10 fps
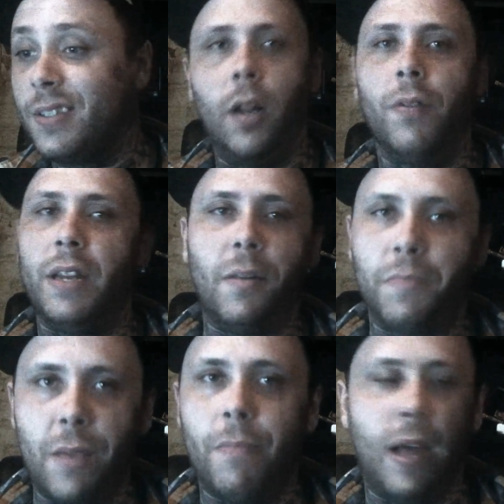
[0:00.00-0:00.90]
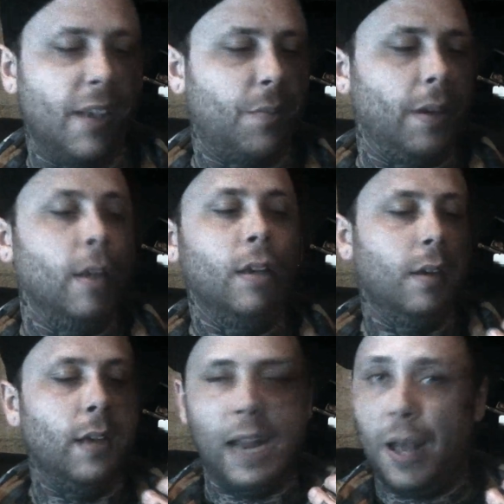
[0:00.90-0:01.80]
You don't need to beatbox, but
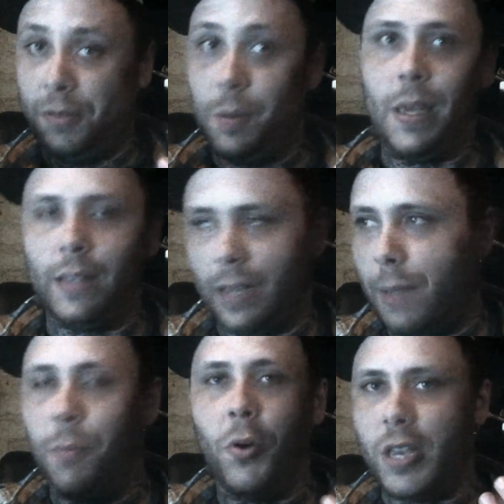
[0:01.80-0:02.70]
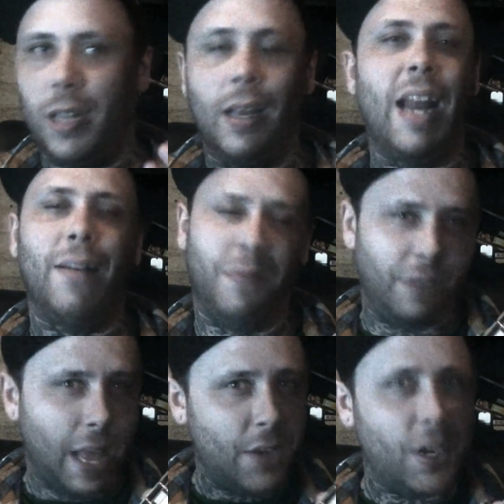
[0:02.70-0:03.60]
it helps me. The more you can kind of
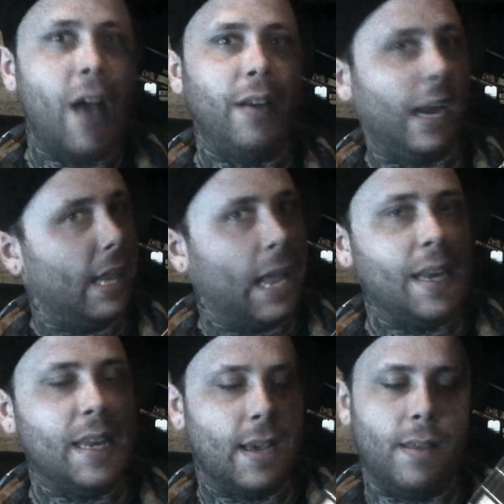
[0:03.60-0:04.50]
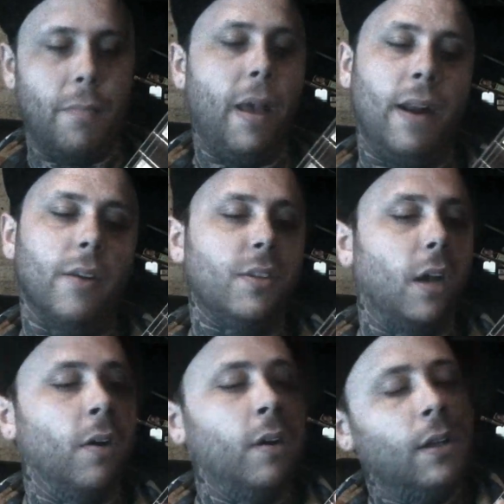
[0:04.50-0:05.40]
flesh out and get an idea, the better.
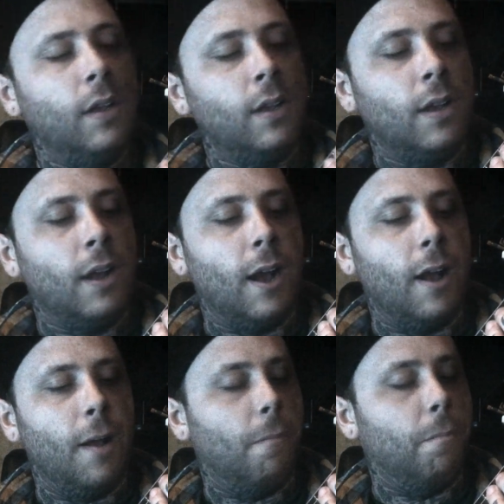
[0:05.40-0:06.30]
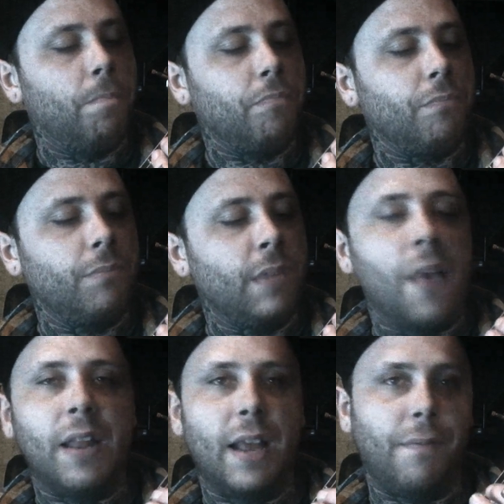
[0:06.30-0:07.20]
So,
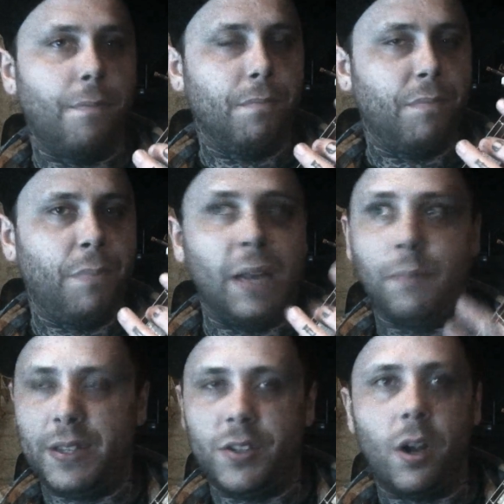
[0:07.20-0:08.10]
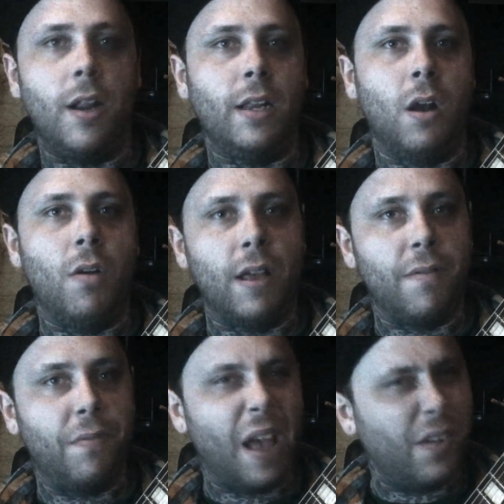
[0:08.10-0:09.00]
now that I've picked my starting note and
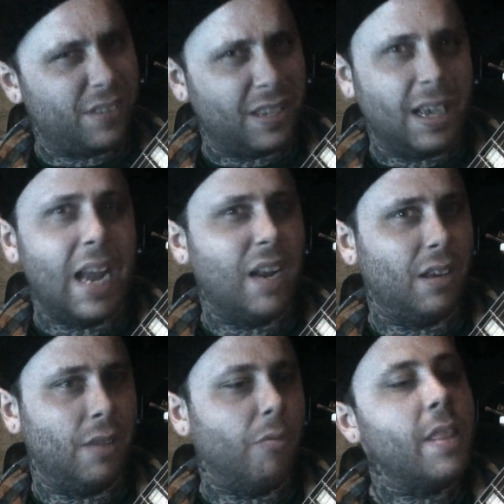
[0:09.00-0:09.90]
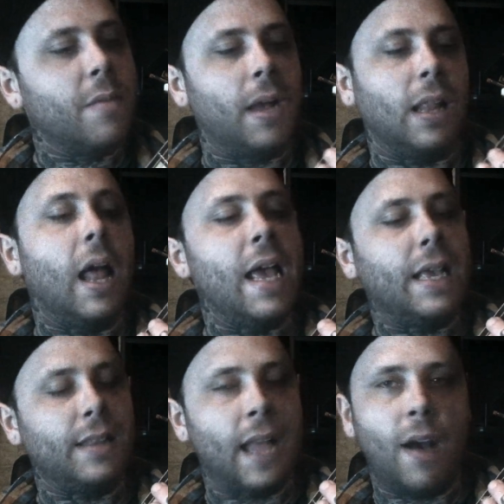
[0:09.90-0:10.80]
I've found a kind of a rhythm I
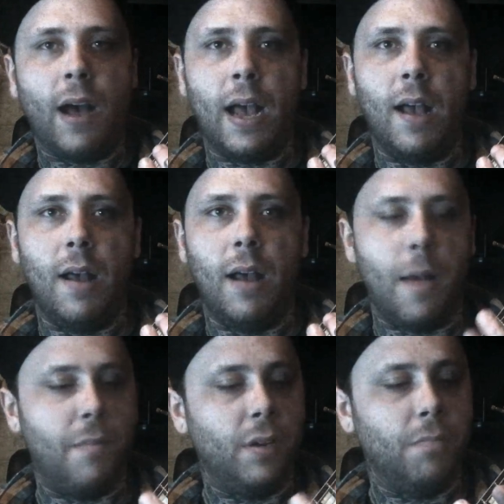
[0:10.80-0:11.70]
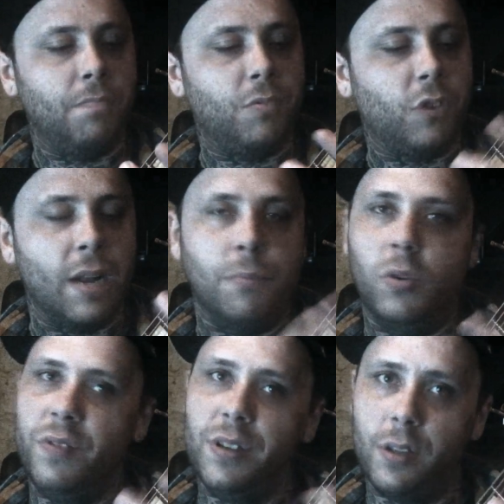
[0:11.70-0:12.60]
like, now I'm going to try to
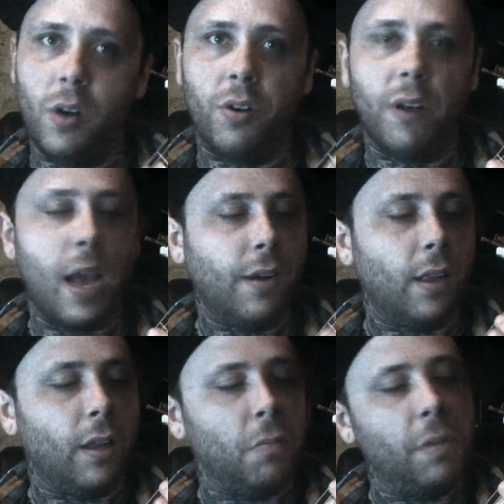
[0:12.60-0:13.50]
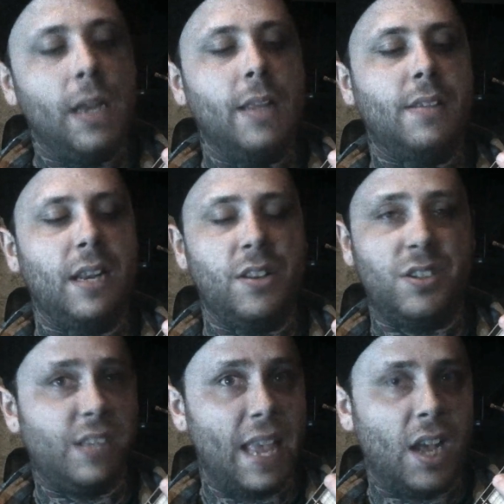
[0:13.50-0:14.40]
move this note around a little bit instead of just
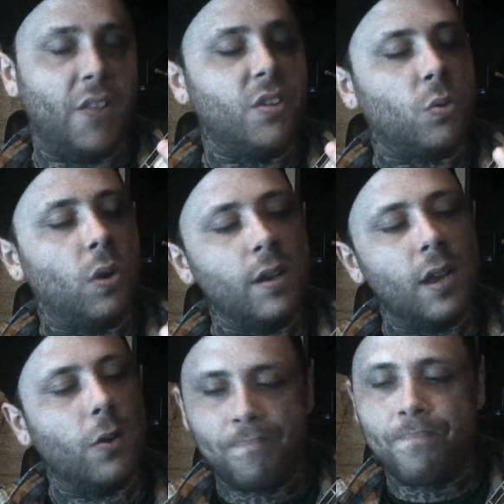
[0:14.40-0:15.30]
staying on this one note.